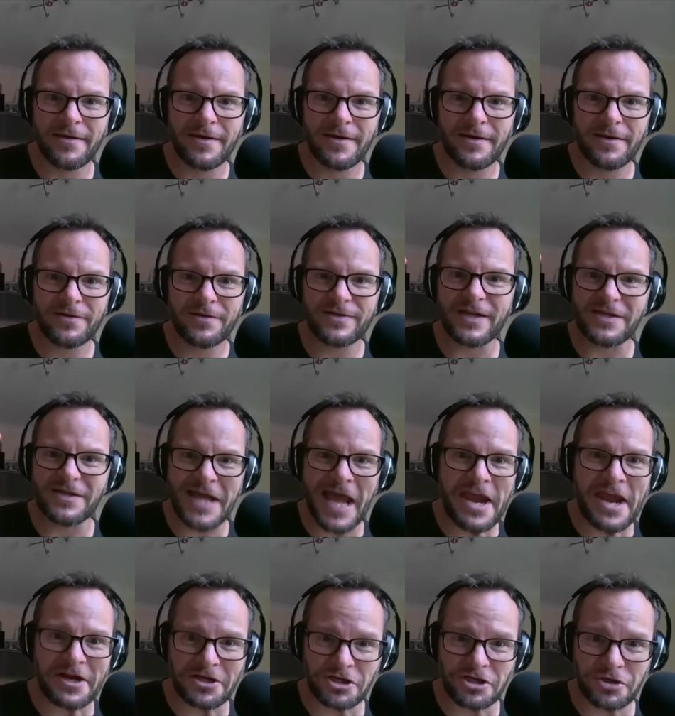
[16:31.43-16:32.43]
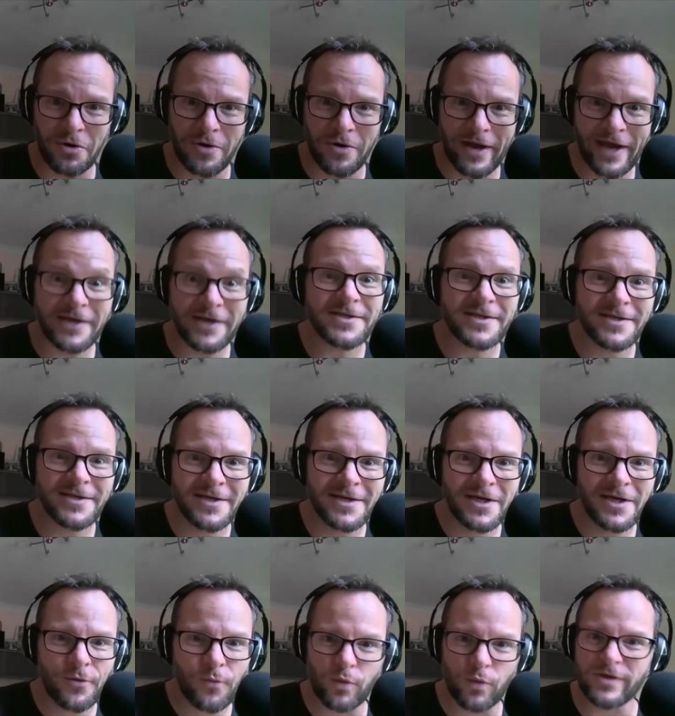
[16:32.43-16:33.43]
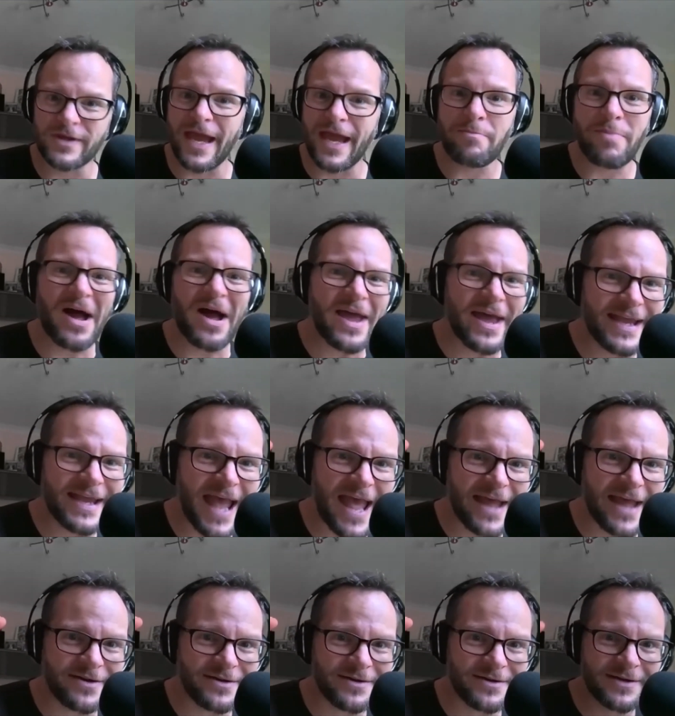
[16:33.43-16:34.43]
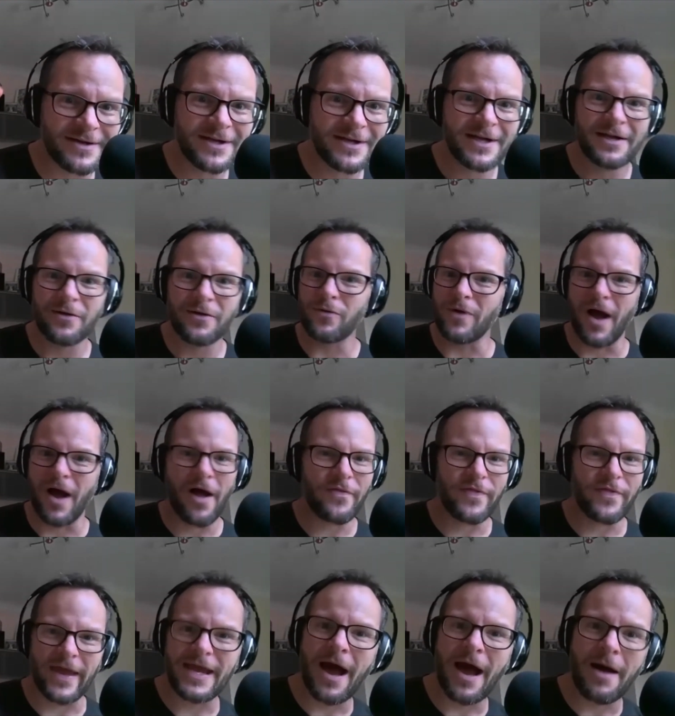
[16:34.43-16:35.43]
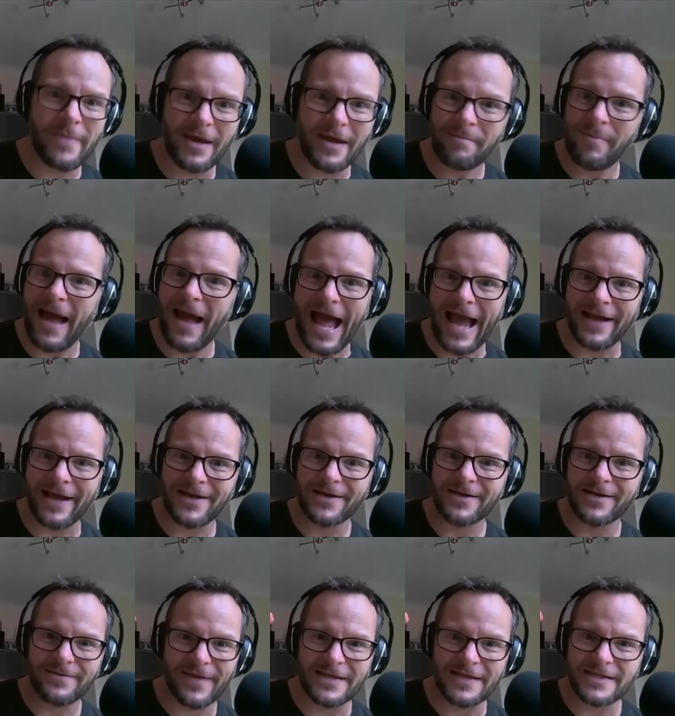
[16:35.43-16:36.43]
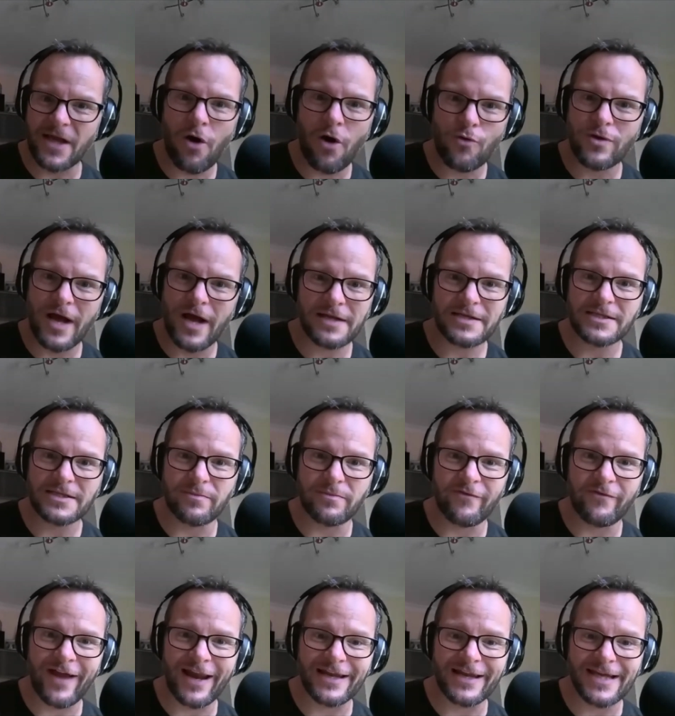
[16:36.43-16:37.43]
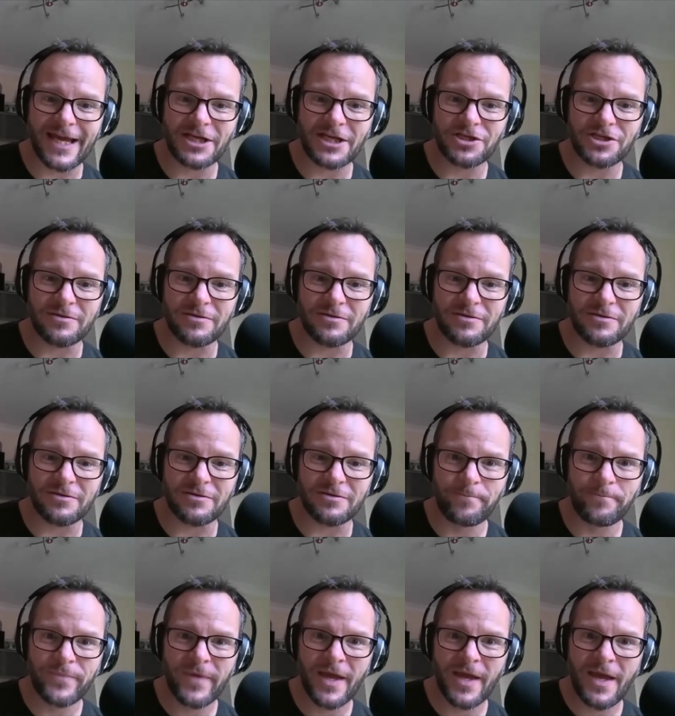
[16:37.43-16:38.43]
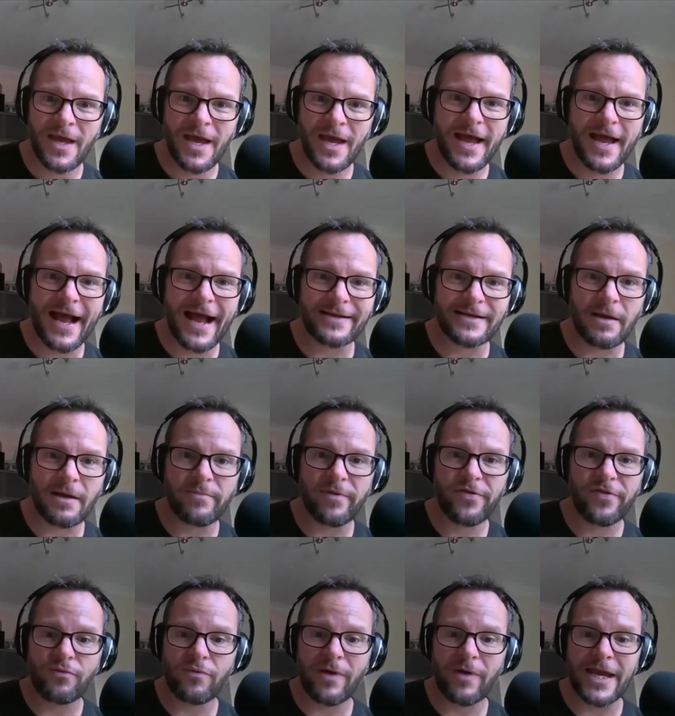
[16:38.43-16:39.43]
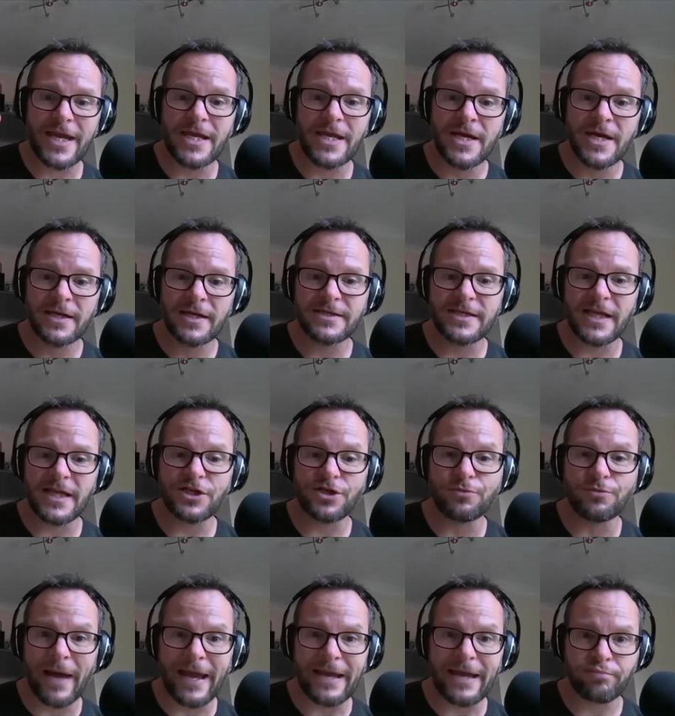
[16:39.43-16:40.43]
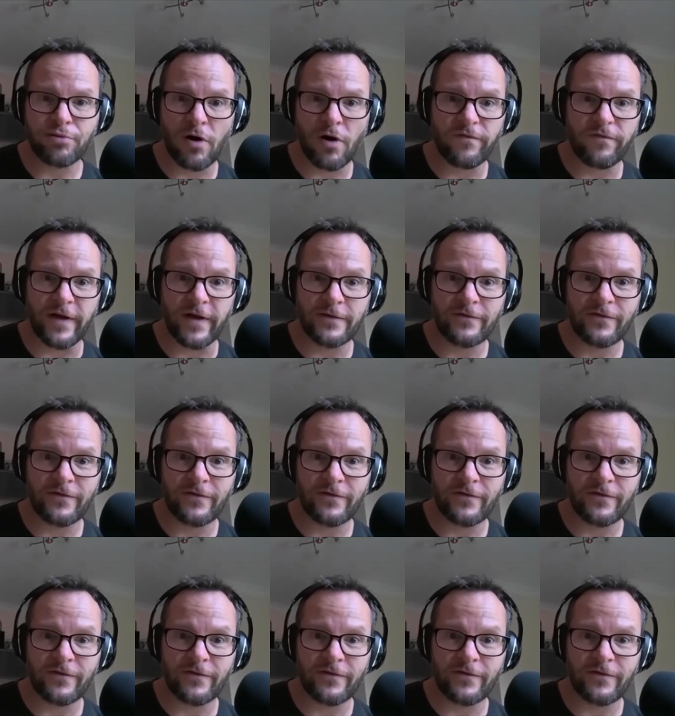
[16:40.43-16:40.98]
Did they enjoy it? Would they buy again? Are they coming back? There's a whole customer validation bit. And number 3, did you make profit?